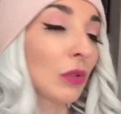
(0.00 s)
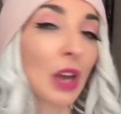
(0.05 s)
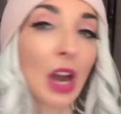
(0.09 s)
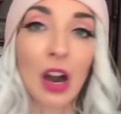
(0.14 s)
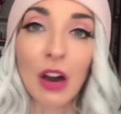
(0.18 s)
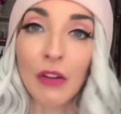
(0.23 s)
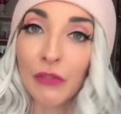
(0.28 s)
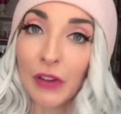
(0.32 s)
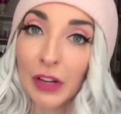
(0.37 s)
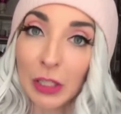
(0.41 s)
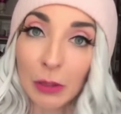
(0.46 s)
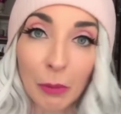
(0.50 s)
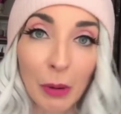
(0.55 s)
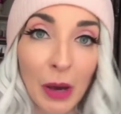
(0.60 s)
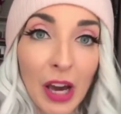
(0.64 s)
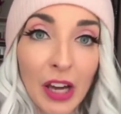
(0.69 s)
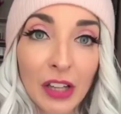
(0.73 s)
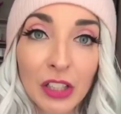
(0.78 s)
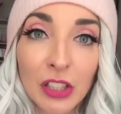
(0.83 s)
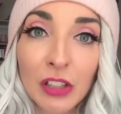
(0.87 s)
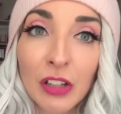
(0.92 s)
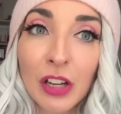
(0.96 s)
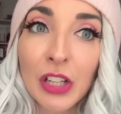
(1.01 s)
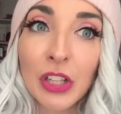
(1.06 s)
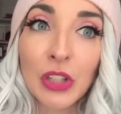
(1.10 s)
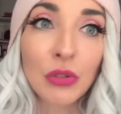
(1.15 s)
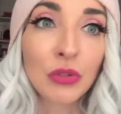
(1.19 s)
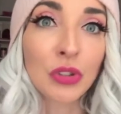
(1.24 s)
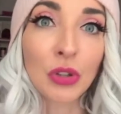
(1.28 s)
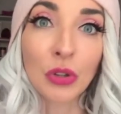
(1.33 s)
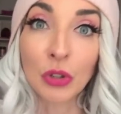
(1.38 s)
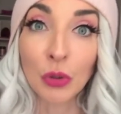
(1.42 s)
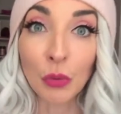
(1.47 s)
can't find a partner and
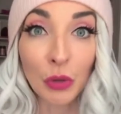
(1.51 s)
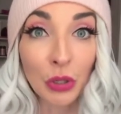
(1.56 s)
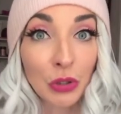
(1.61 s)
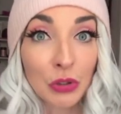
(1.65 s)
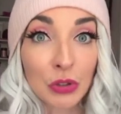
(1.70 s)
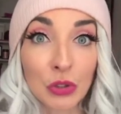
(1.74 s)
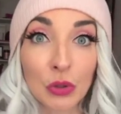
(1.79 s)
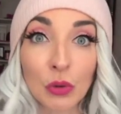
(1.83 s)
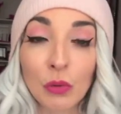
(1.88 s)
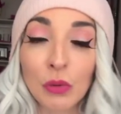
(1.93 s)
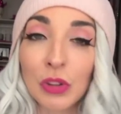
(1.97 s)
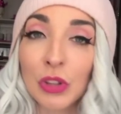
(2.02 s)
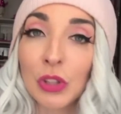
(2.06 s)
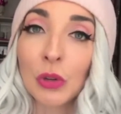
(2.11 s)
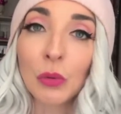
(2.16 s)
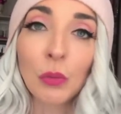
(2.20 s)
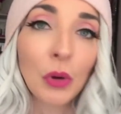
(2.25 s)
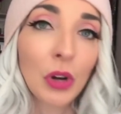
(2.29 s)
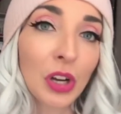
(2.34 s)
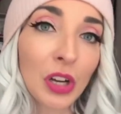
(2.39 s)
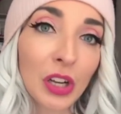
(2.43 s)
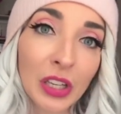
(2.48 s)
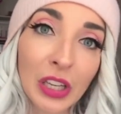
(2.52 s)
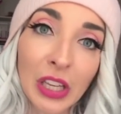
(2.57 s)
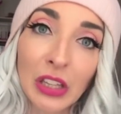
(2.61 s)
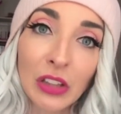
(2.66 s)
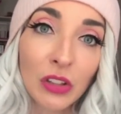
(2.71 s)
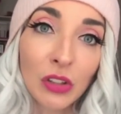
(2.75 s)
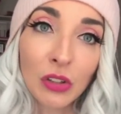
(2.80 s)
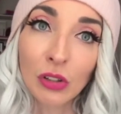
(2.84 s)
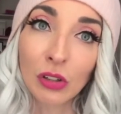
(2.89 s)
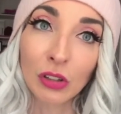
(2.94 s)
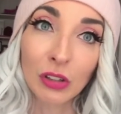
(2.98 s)
you don't know what you're doing with your work
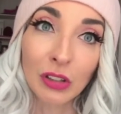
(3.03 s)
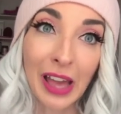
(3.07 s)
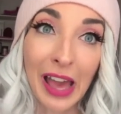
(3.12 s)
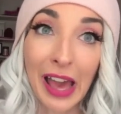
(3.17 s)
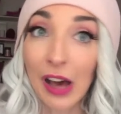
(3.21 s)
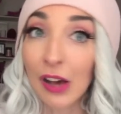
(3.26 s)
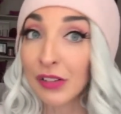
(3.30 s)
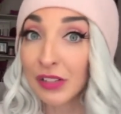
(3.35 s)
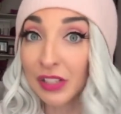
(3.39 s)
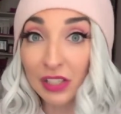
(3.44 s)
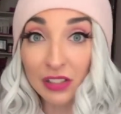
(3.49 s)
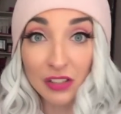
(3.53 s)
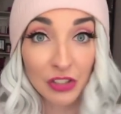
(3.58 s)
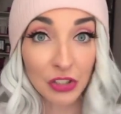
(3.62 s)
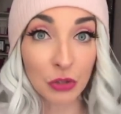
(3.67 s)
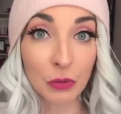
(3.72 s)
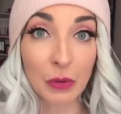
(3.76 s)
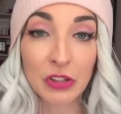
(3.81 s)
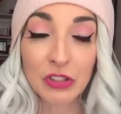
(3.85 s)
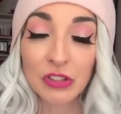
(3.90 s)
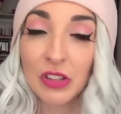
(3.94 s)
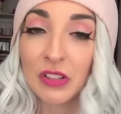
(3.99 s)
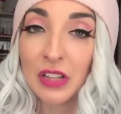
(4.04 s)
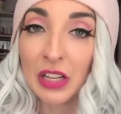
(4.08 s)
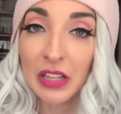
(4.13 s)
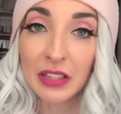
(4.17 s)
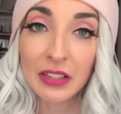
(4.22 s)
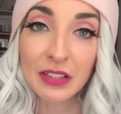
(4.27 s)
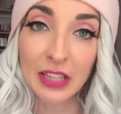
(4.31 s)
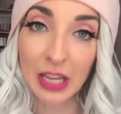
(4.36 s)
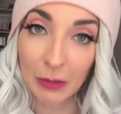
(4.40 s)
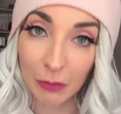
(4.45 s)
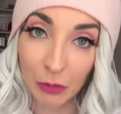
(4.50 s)
and your housing situation is
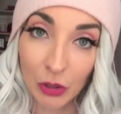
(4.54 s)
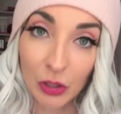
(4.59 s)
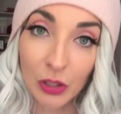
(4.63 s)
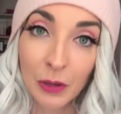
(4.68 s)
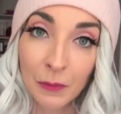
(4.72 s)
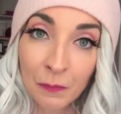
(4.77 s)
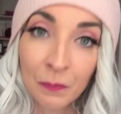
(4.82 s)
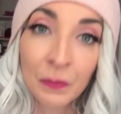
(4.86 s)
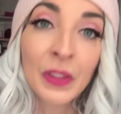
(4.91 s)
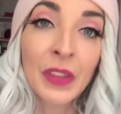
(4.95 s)
unstable,